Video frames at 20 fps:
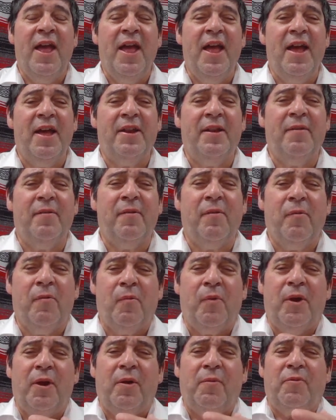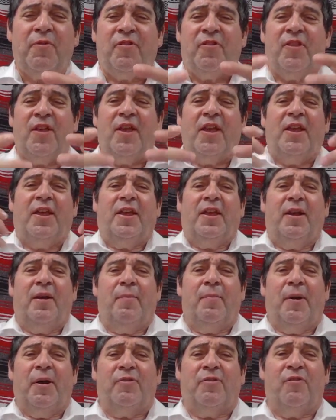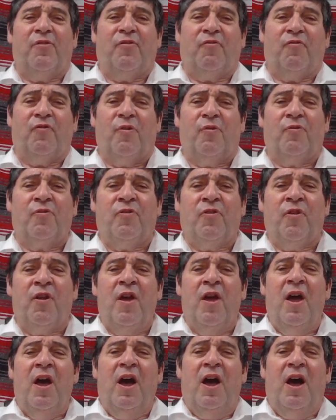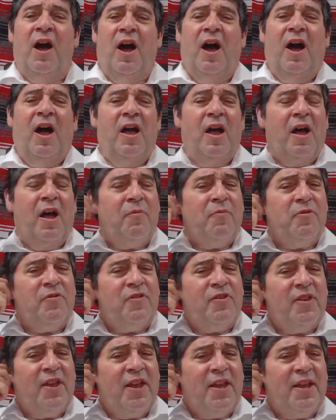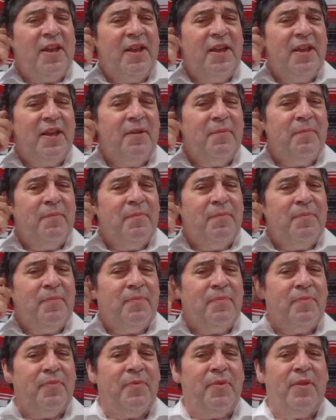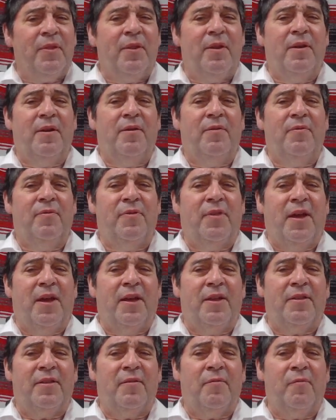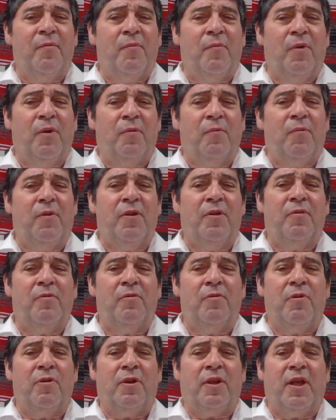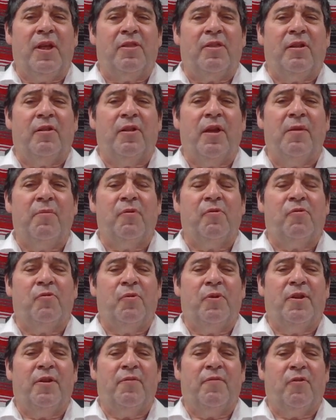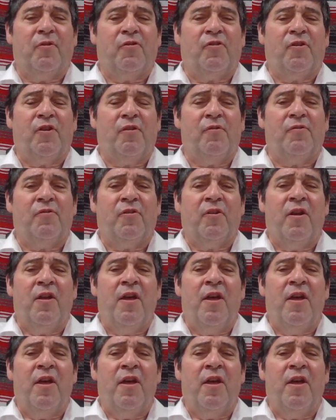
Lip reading: And when I was thinking about this, folks, I was thinking that when we look at the labels we give ourselves,